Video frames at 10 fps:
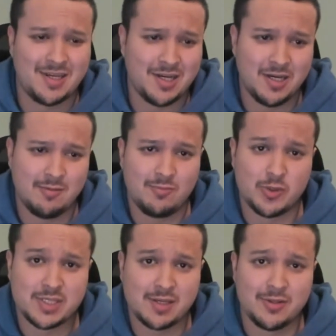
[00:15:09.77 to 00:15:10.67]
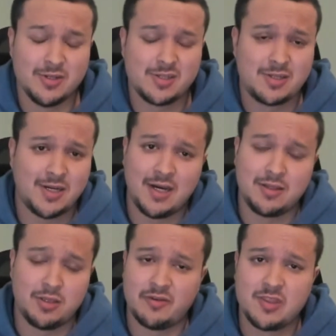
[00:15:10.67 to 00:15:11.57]
We'll take a look. I
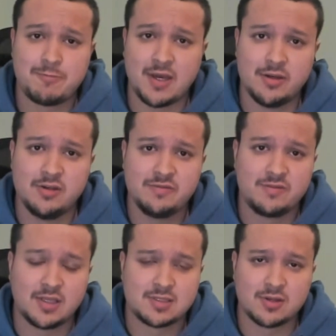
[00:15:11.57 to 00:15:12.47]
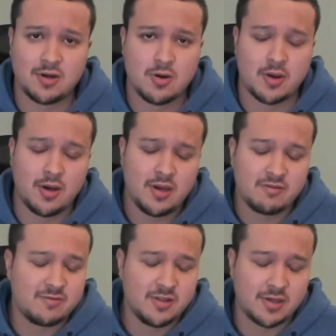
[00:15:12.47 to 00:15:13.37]
love the pan off against the Caro Kann. I
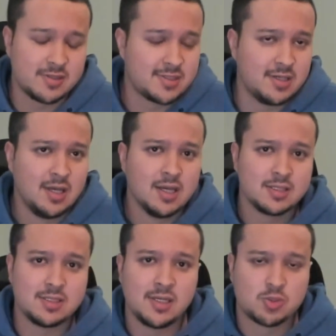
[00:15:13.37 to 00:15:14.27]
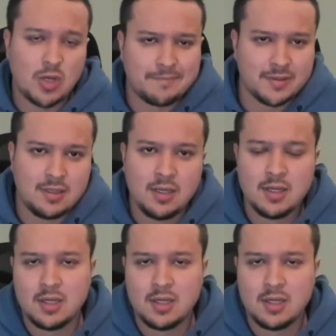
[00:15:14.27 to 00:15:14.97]
feel like it's a nice weapon.